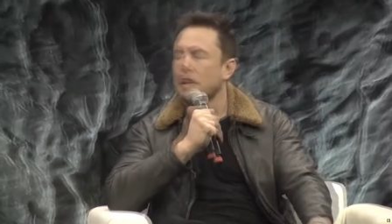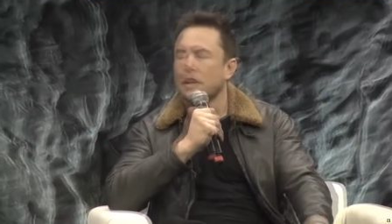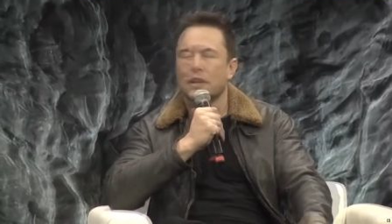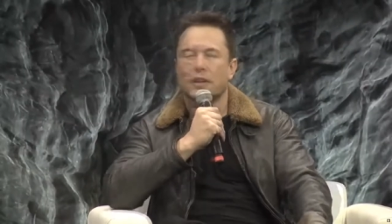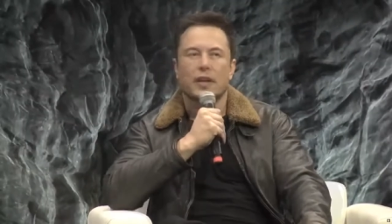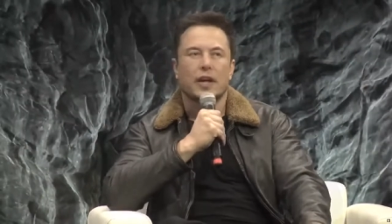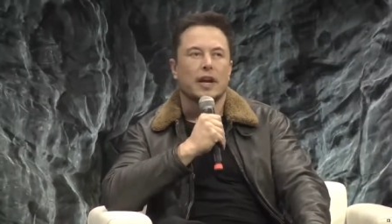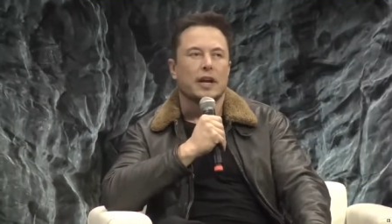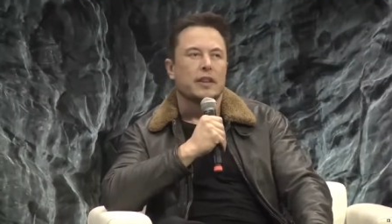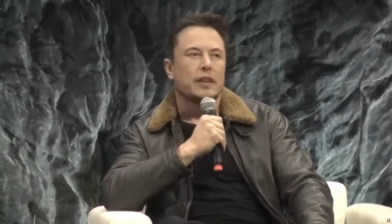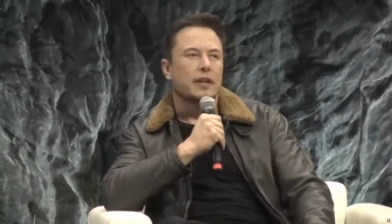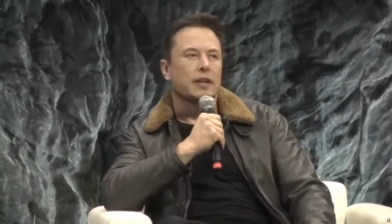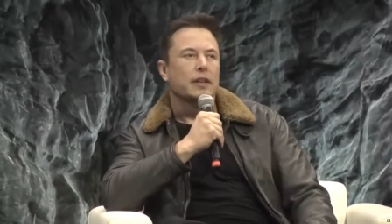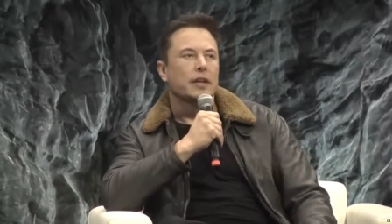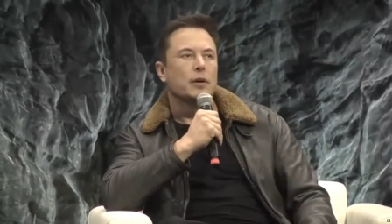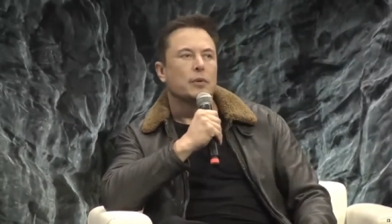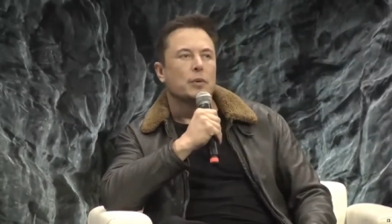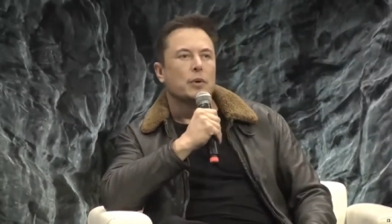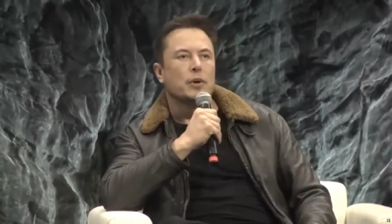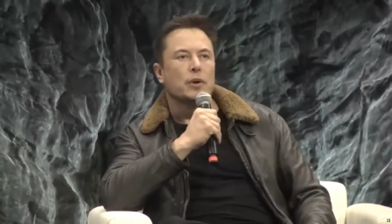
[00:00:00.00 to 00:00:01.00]
Then I think they
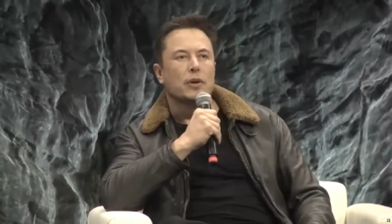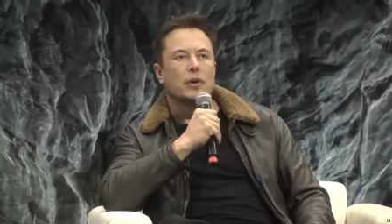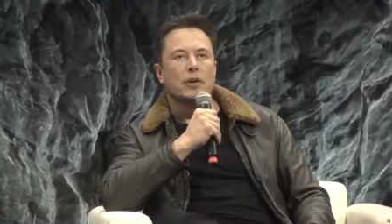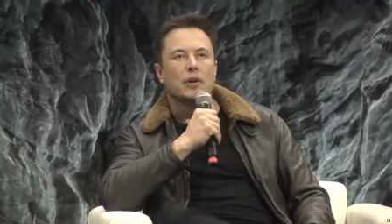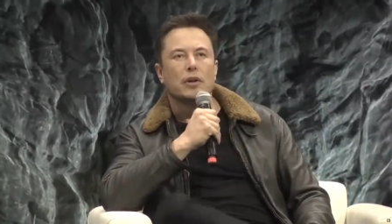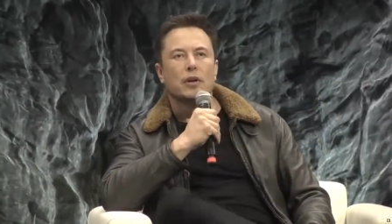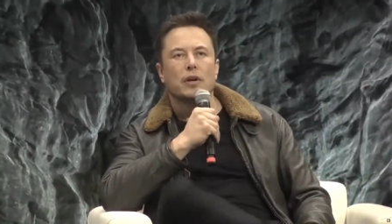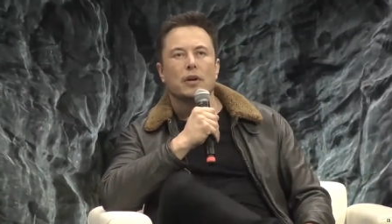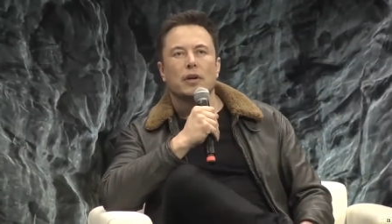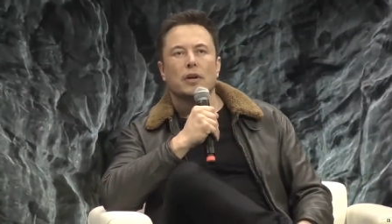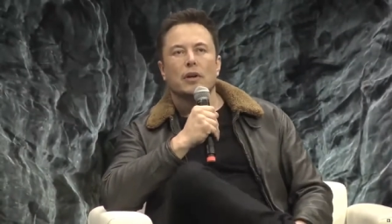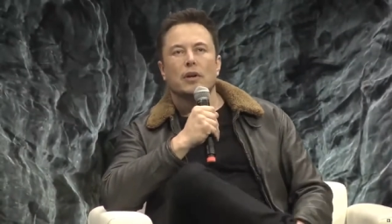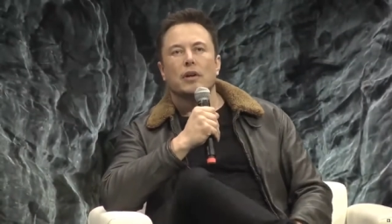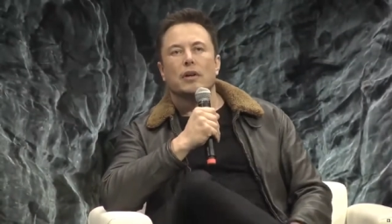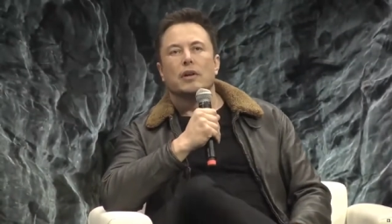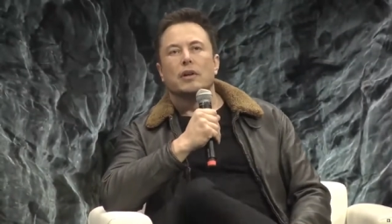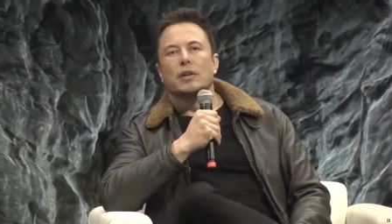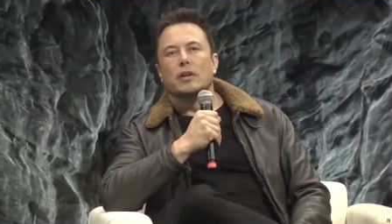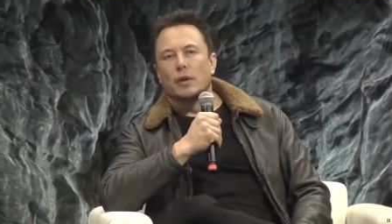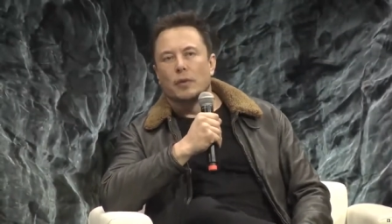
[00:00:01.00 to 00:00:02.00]
will
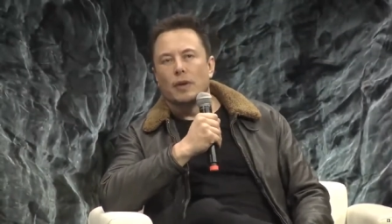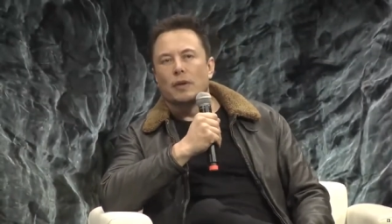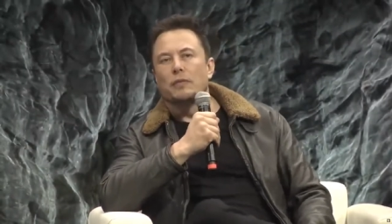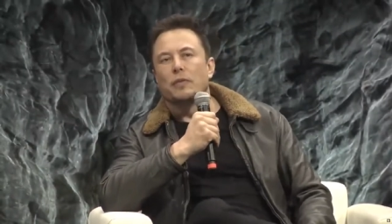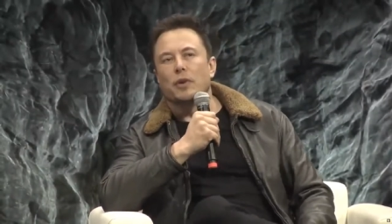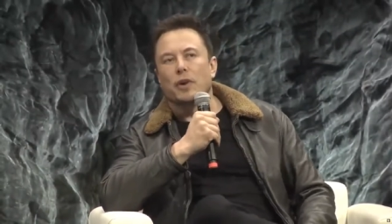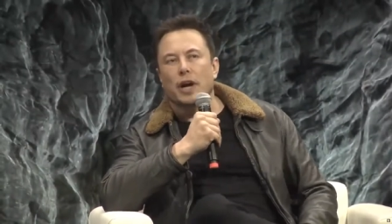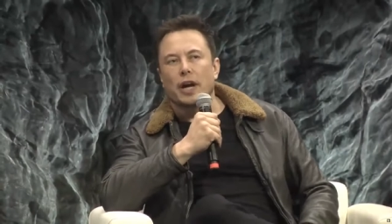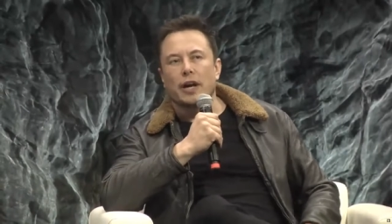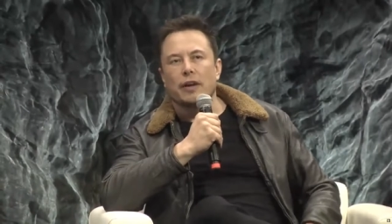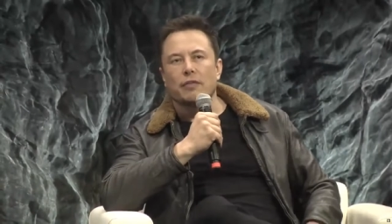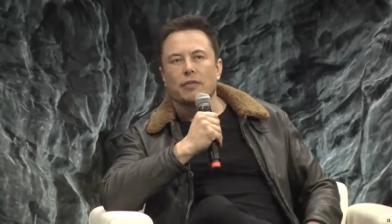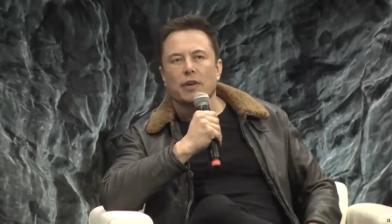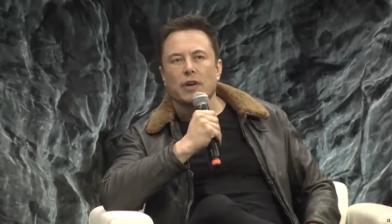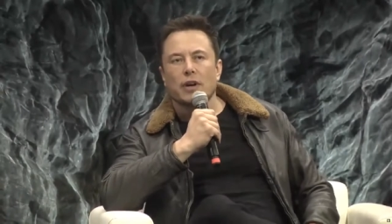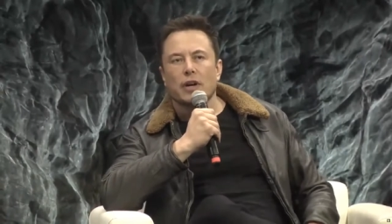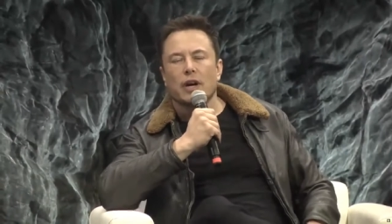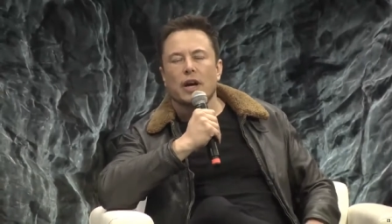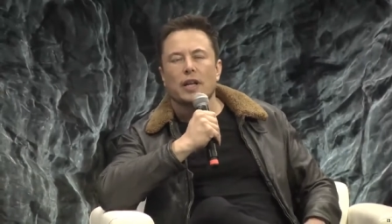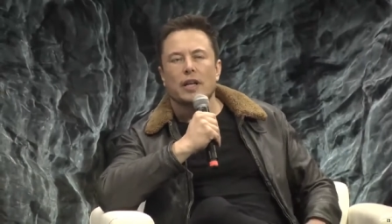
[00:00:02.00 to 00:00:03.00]
they will up their game
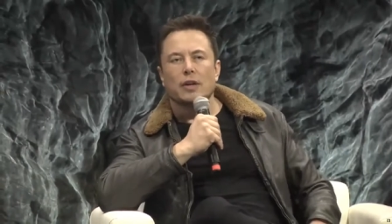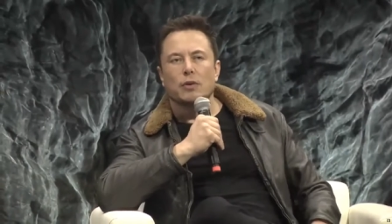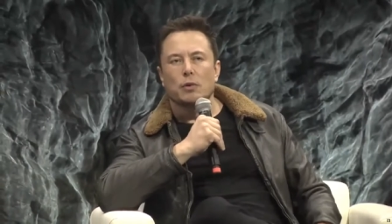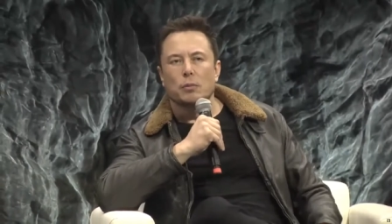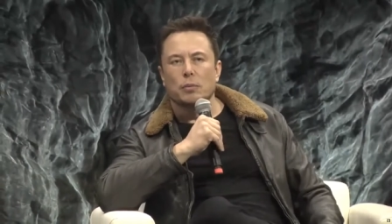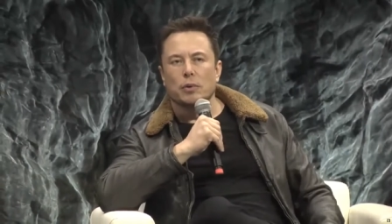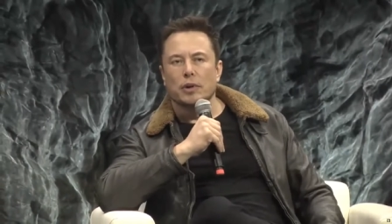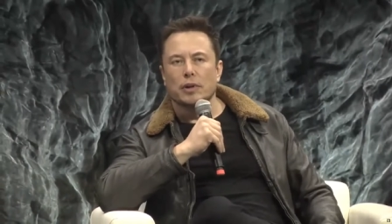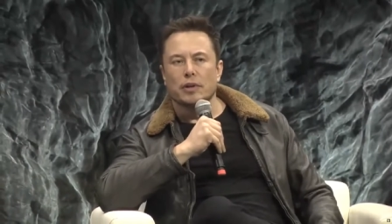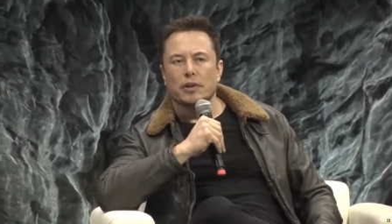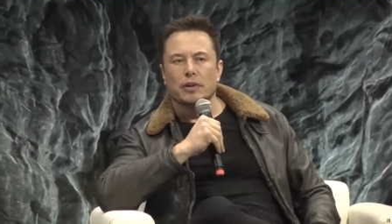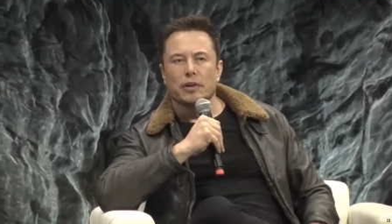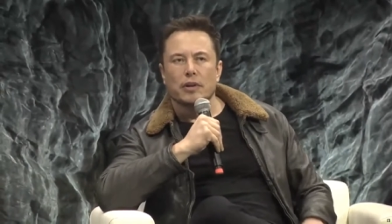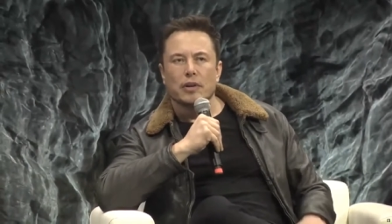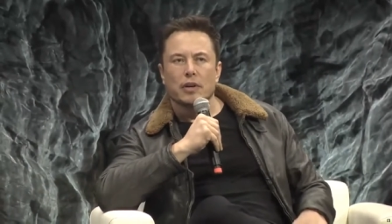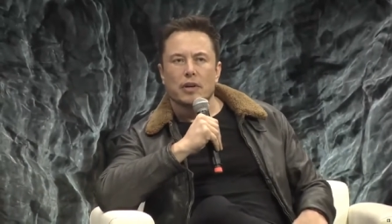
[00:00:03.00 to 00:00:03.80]
and they will build